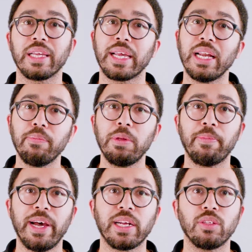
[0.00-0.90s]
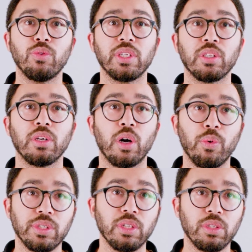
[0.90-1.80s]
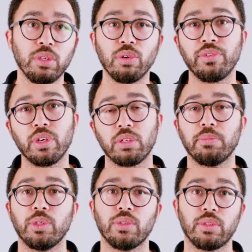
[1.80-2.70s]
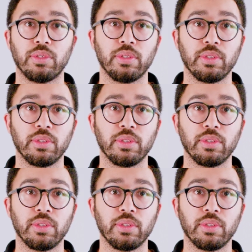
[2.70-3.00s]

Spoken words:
cannot be packed using the horizontal or vertical modes.